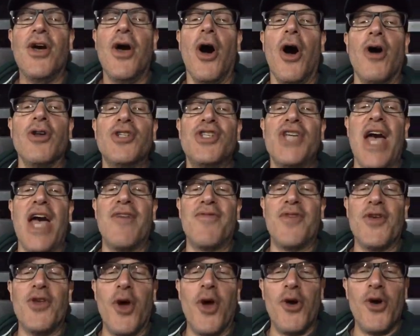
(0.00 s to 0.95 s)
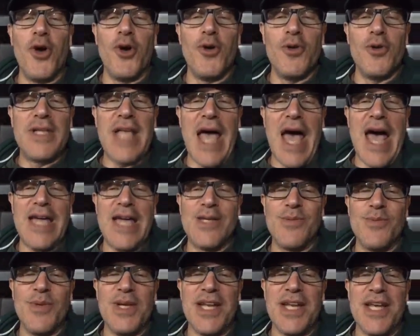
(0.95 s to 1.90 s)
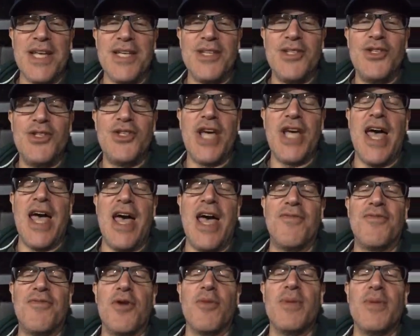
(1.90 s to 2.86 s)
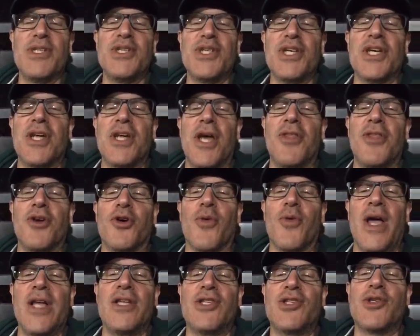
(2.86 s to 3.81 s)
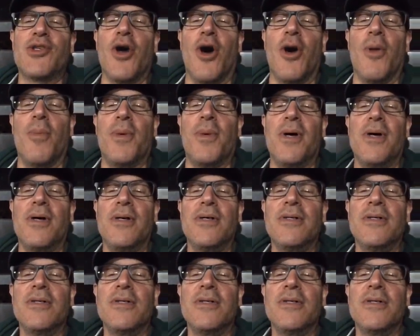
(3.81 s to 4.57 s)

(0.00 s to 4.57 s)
Oh, Jeff, you don't know who Tasman is. Jeff, you're missing another great scoper.